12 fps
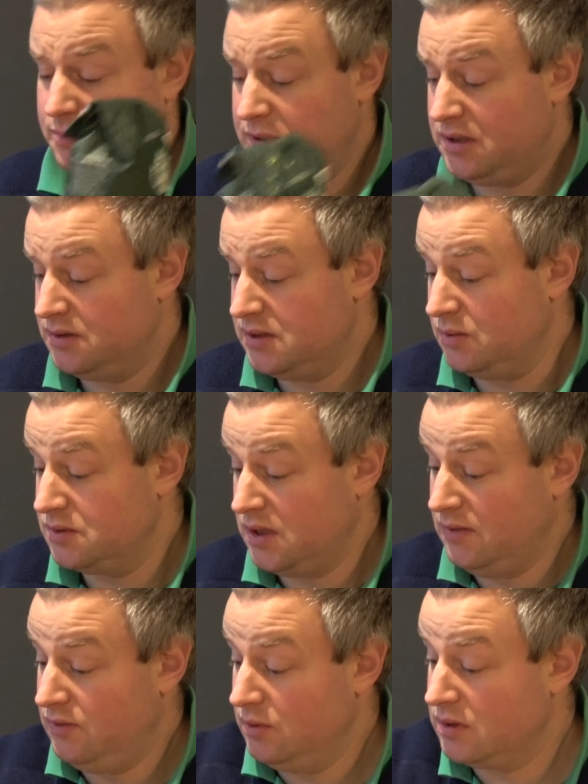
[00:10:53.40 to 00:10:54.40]
because it will
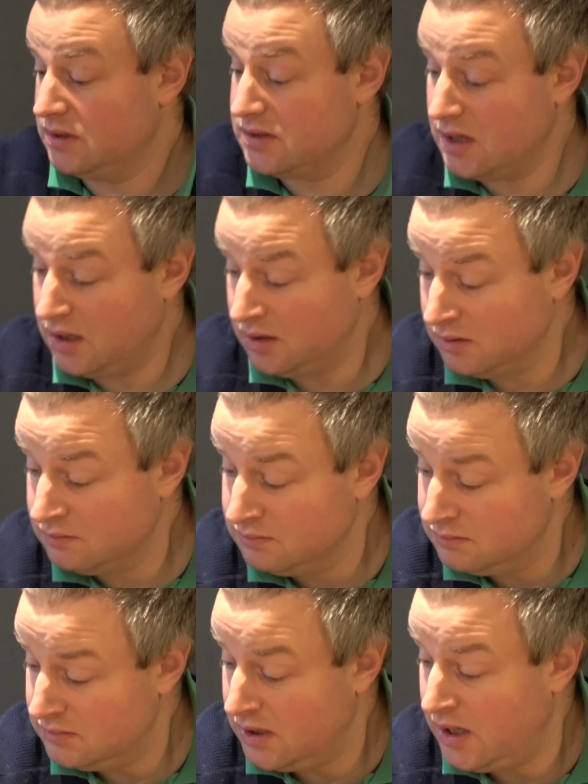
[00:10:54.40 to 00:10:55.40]
save you a container
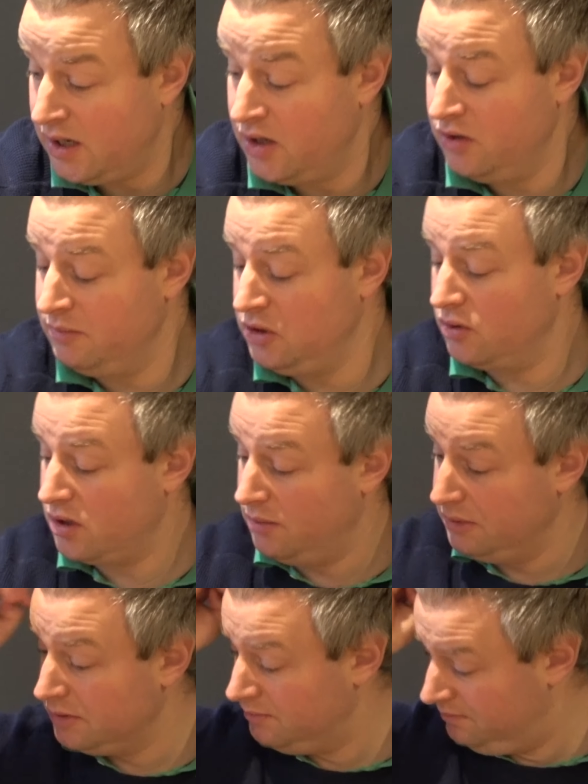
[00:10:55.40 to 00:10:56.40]
at home in your
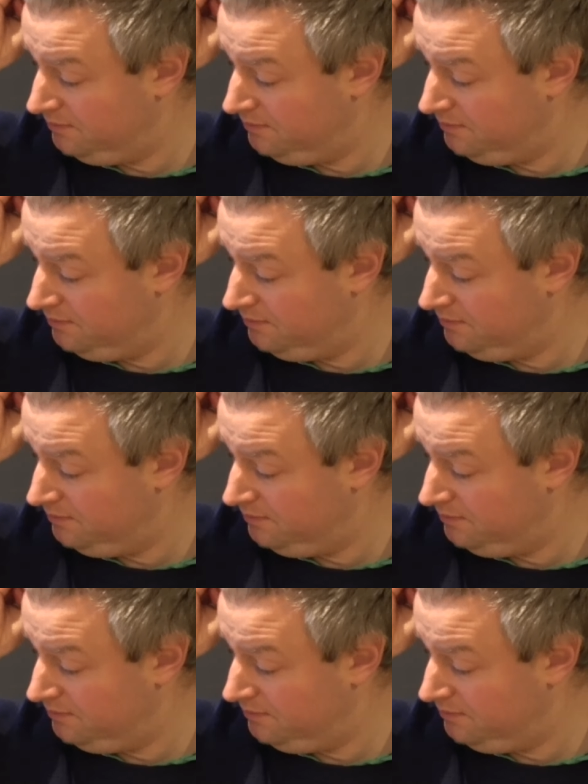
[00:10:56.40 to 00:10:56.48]
cupboard.